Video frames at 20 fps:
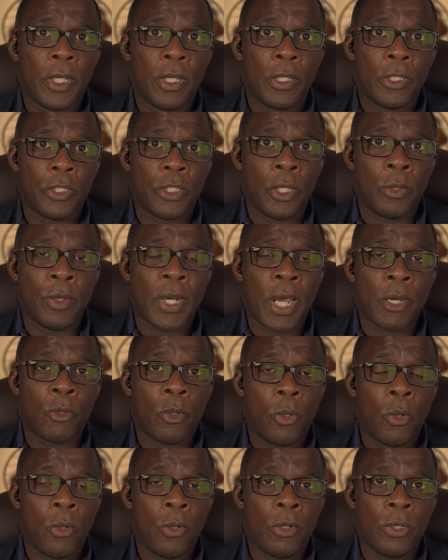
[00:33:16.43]
So now
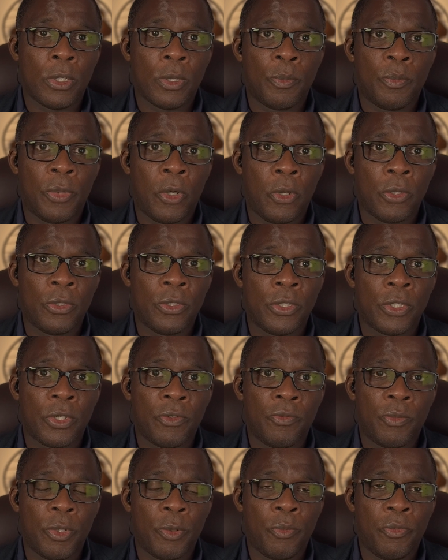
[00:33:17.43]
all the bonds
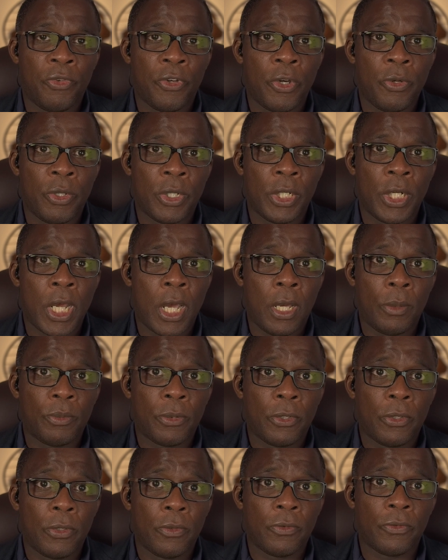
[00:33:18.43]
have been broken up
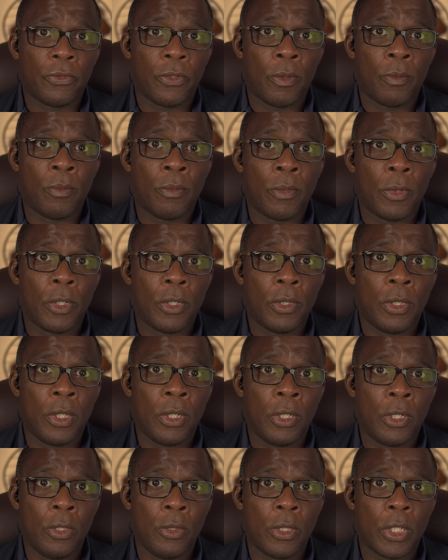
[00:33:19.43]
from the
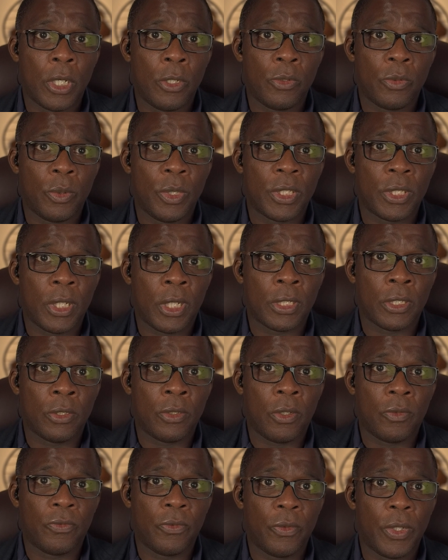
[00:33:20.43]
glucose we started
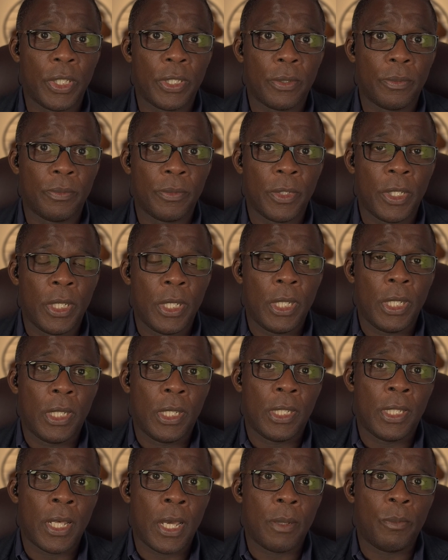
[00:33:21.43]
off with.
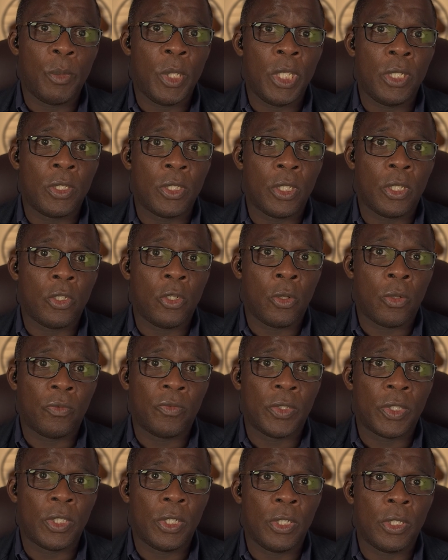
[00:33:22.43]
That means that you're
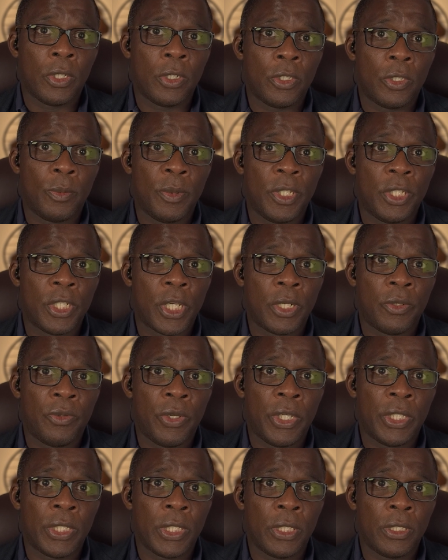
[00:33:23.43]
obviously going to be
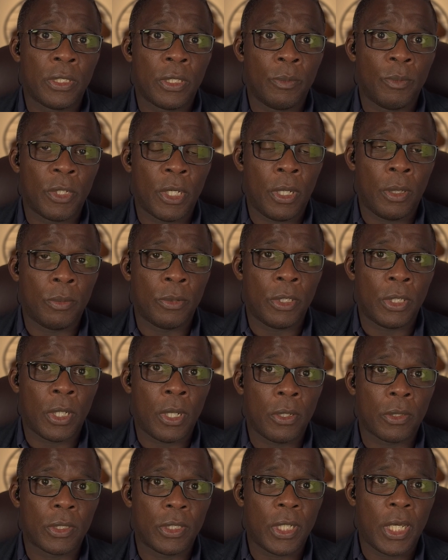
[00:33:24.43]
generating some carbon
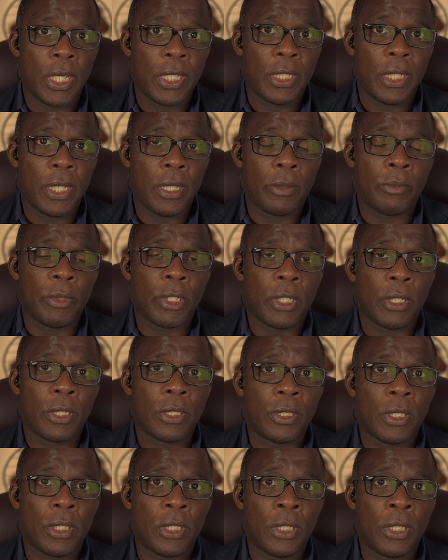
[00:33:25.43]
dioxide, and
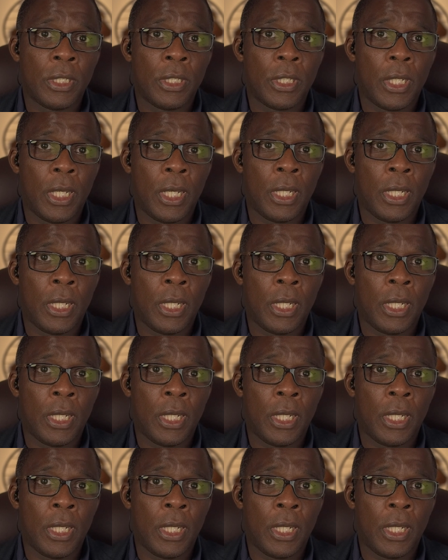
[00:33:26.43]
because the